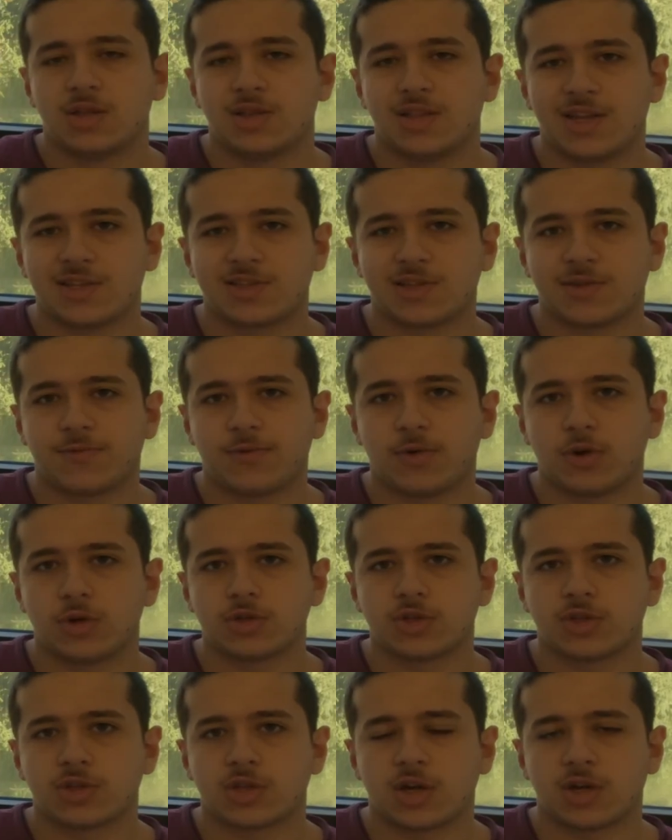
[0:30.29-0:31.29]
Let's
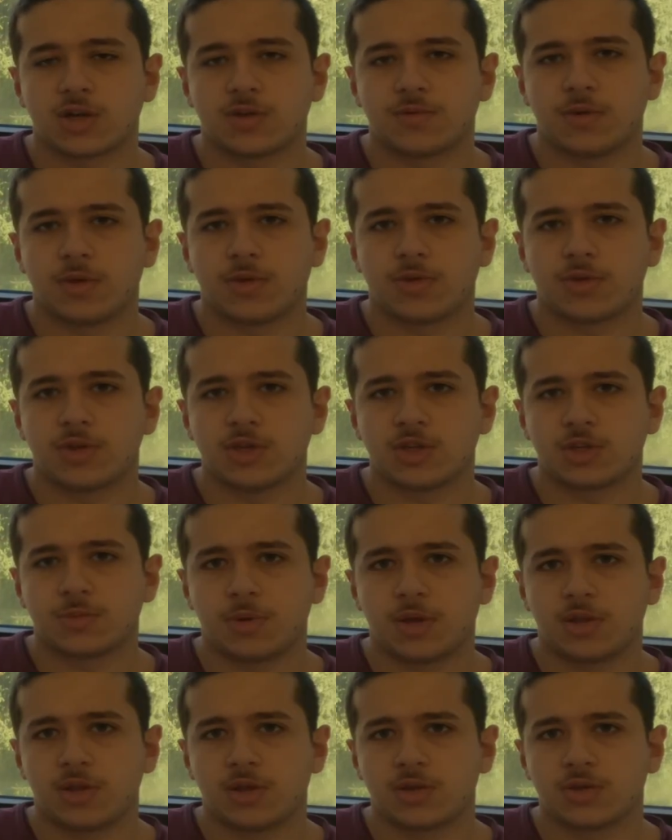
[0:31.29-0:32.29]
first start with
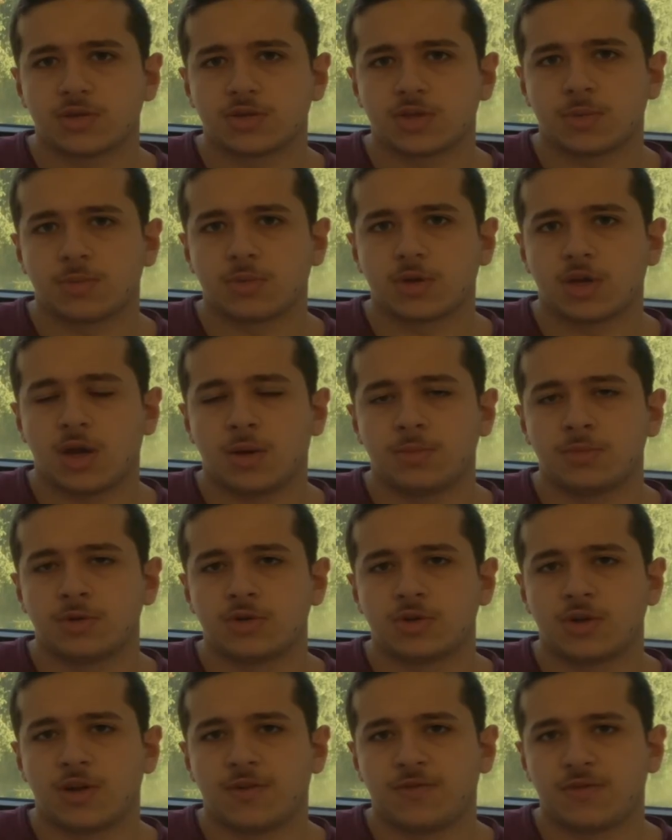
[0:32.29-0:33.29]
dispelling some
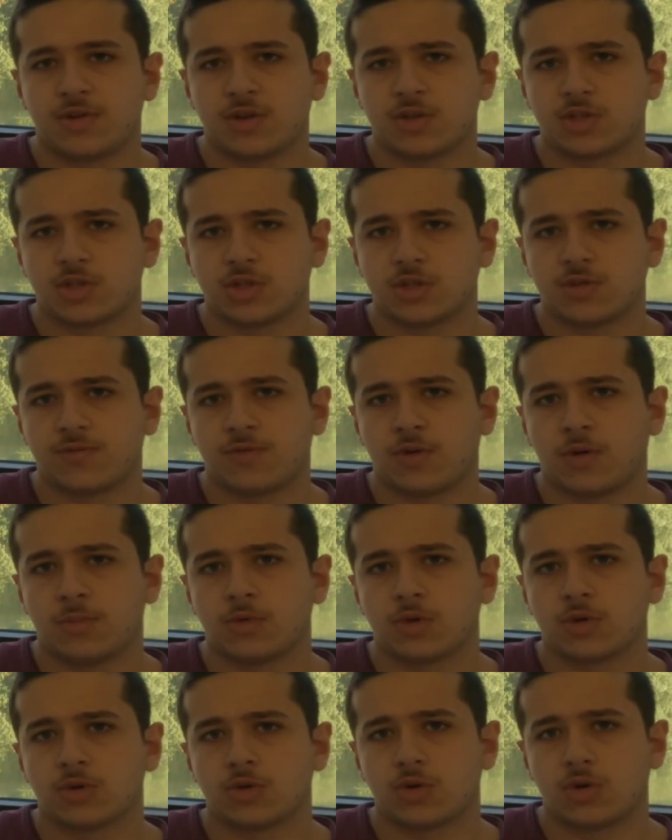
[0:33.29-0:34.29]
common references from
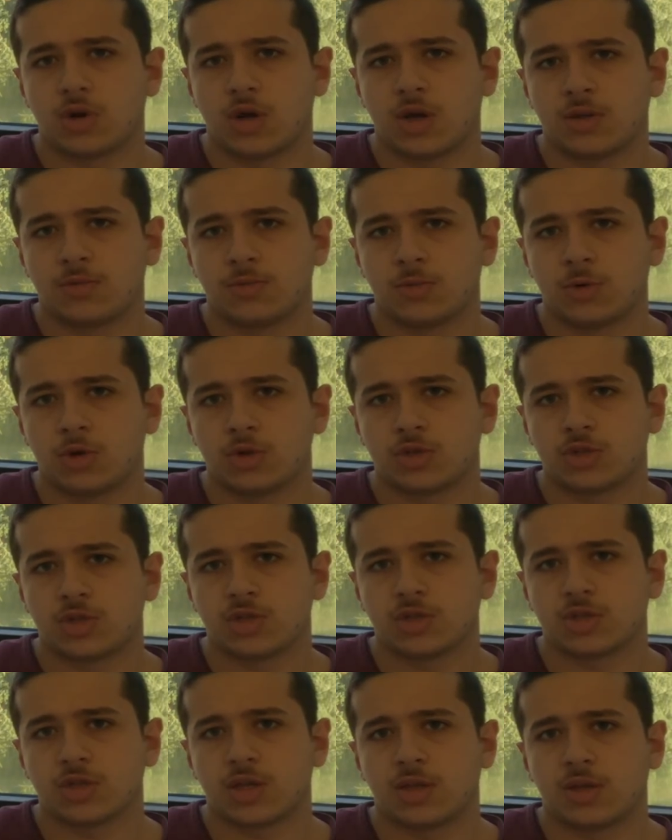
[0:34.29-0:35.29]
the Quran
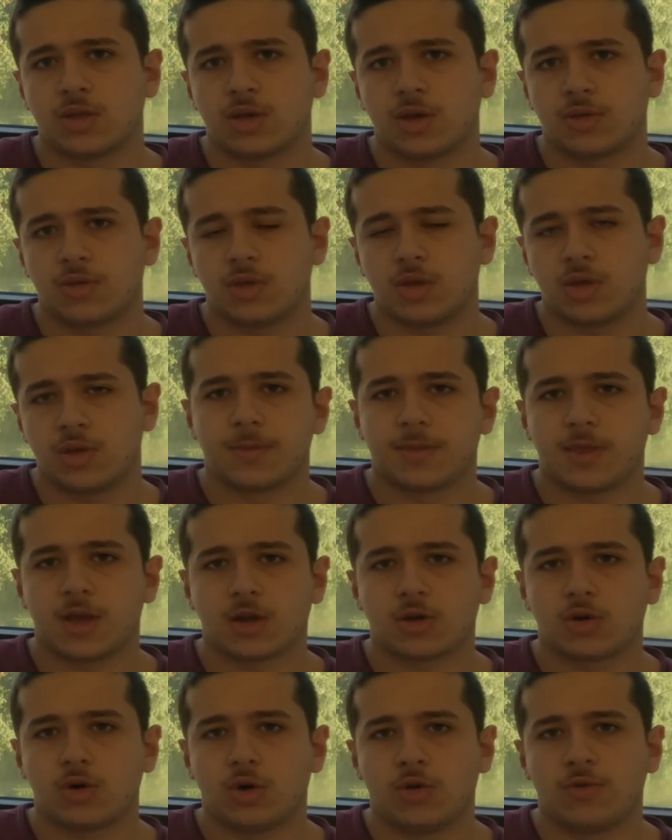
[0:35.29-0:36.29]
verses and hadith
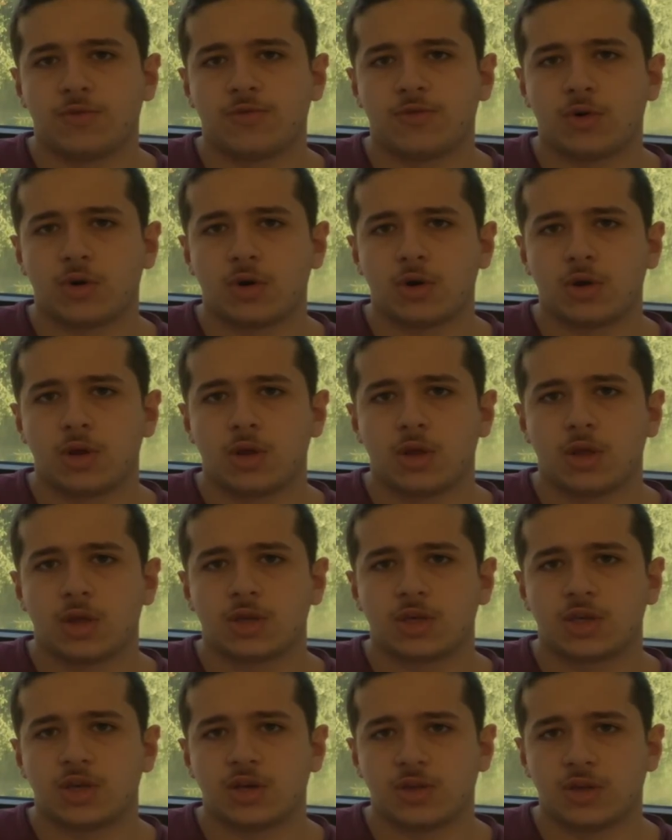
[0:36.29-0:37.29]
that call for
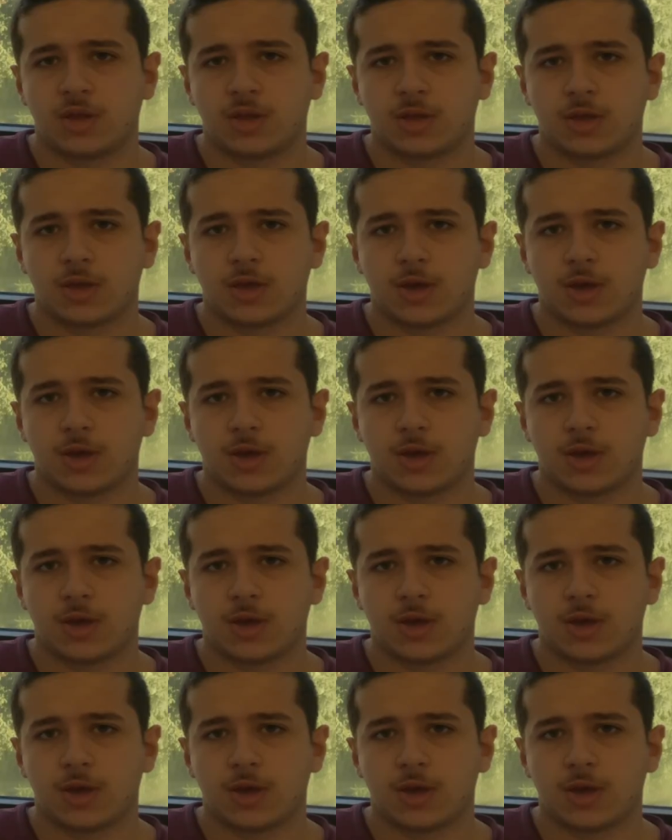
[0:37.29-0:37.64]
killing